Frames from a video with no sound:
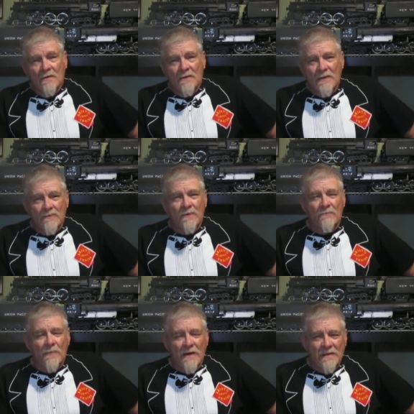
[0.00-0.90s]
He
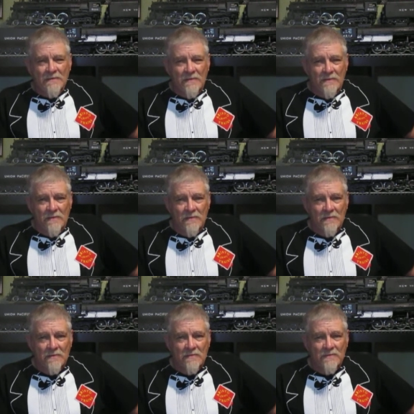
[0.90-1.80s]
reminded
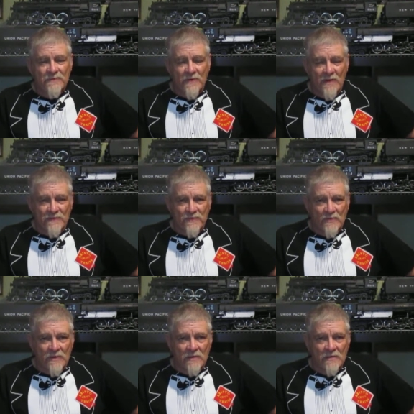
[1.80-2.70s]

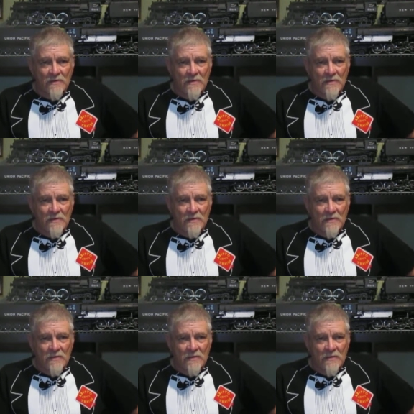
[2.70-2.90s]
Joshua,